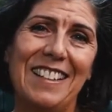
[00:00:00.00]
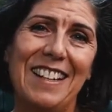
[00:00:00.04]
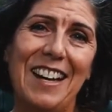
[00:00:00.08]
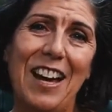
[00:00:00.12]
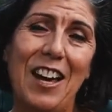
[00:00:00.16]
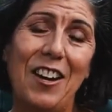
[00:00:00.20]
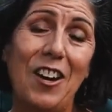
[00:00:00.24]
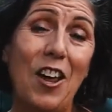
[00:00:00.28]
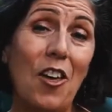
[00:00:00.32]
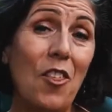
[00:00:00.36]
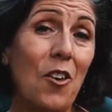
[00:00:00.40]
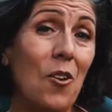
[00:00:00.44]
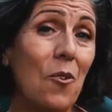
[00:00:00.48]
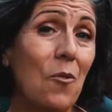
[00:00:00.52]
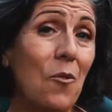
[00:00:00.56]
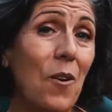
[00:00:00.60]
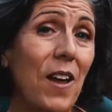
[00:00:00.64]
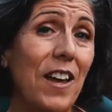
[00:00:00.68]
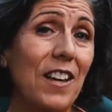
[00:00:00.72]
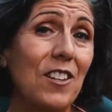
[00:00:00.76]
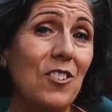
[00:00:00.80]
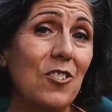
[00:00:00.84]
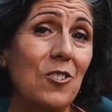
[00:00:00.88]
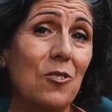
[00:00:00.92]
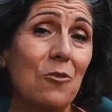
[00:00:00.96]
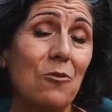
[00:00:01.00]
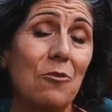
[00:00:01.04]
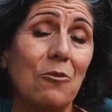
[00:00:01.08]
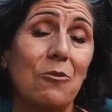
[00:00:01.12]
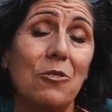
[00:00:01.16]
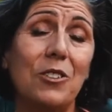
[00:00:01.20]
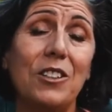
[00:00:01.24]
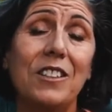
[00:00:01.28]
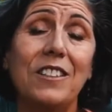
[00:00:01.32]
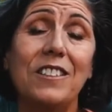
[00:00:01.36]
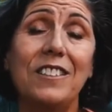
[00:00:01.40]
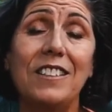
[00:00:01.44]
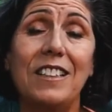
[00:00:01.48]
Another way to
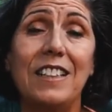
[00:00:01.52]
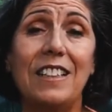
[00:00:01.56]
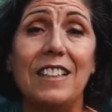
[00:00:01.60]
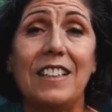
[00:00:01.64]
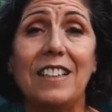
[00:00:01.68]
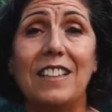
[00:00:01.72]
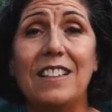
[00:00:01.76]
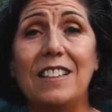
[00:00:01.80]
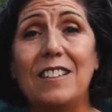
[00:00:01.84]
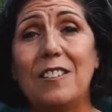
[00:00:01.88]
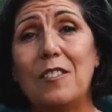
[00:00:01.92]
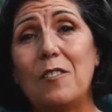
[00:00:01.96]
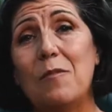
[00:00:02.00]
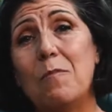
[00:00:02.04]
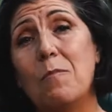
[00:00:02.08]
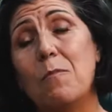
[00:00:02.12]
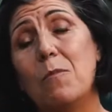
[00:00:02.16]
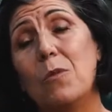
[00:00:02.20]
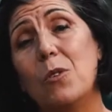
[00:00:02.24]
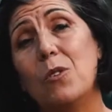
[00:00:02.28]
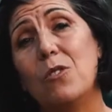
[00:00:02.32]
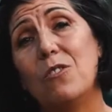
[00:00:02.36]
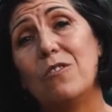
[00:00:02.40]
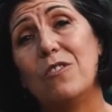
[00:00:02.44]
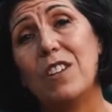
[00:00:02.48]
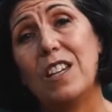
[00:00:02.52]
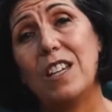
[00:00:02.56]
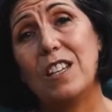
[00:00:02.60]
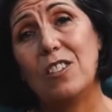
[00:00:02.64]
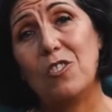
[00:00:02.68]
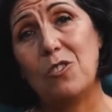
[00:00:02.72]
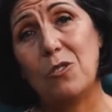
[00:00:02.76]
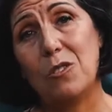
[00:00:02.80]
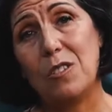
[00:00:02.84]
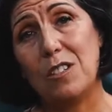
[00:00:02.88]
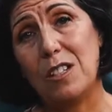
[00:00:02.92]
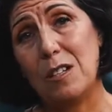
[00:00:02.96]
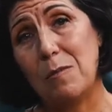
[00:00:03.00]
really move
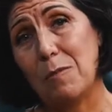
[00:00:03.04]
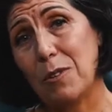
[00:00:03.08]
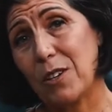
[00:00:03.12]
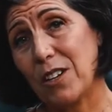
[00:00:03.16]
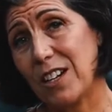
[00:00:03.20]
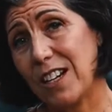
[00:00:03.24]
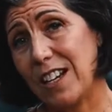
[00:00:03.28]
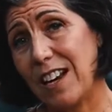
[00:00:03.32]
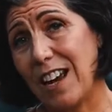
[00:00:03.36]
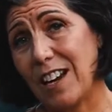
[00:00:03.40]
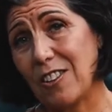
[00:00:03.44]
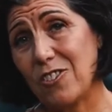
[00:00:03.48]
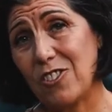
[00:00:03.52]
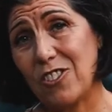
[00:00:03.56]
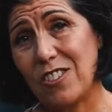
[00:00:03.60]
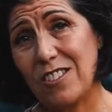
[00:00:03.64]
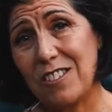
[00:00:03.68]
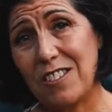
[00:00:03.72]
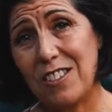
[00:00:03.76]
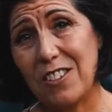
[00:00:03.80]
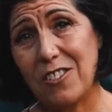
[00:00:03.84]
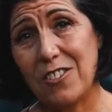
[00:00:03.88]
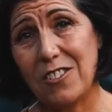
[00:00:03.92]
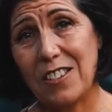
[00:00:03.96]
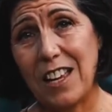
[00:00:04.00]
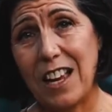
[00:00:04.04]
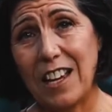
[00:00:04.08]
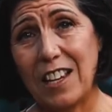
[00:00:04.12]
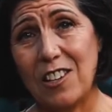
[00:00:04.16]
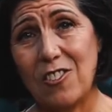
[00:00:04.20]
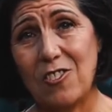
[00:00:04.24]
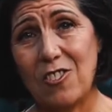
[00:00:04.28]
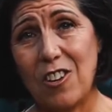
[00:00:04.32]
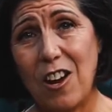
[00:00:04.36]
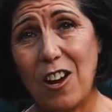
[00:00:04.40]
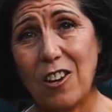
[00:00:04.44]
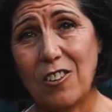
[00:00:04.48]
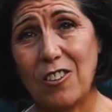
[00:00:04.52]
into a deeper connection to your second
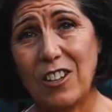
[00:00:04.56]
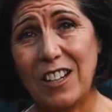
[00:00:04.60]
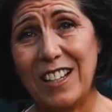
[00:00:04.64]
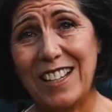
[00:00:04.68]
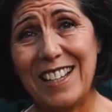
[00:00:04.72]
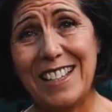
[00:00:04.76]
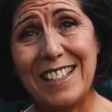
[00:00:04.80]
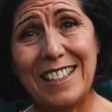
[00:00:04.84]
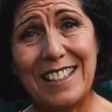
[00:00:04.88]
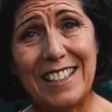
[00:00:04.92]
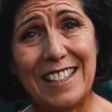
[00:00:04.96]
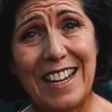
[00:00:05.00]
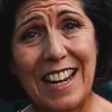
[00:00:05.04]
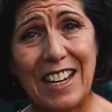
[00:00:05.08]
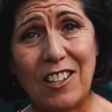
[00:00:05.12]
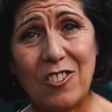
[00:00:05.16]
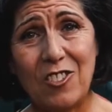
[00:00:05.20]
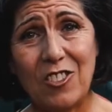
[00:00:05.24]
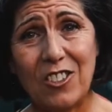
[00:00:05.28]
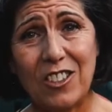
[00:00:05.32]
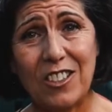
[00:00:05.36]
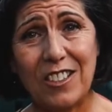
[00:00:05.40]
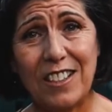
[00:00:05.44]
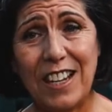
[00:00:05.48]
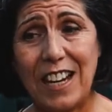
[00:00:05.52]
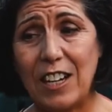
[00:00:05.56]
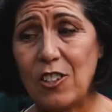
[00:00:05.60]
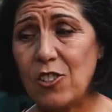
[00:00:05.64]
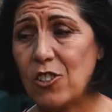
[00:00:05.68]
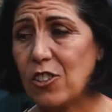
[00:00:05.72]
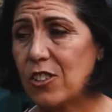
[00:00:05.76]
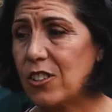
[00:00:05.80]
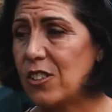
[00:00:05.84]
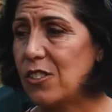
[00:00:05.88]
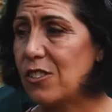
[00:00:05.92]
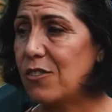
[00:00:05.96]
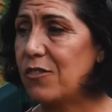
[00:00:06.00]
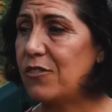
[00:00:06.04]
chakra is nature.
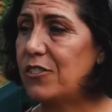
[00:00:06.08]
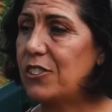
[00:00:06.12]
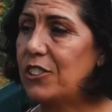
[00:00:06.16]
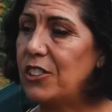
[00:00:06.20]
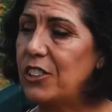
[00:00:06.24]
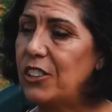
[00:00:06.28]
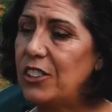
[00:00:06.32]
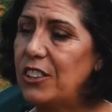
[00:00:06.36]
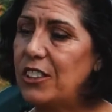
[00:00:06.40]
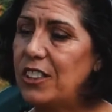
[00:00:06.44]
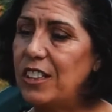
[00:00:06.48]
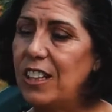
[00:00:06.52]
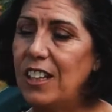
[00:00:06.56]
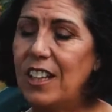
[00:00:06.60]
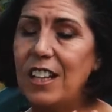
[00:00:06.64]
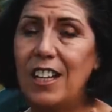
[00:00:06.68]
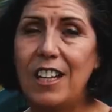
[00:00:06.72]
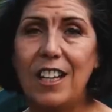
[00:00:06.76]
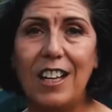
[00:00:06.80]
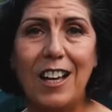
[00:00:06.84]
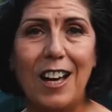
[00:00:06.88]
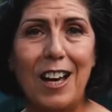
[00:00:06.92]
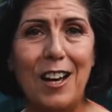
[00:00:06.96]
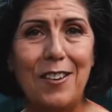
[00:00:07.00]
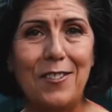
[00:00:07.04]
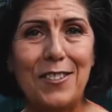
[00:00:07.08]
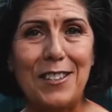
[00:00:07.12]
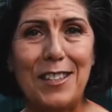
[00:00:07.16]
Nature is full of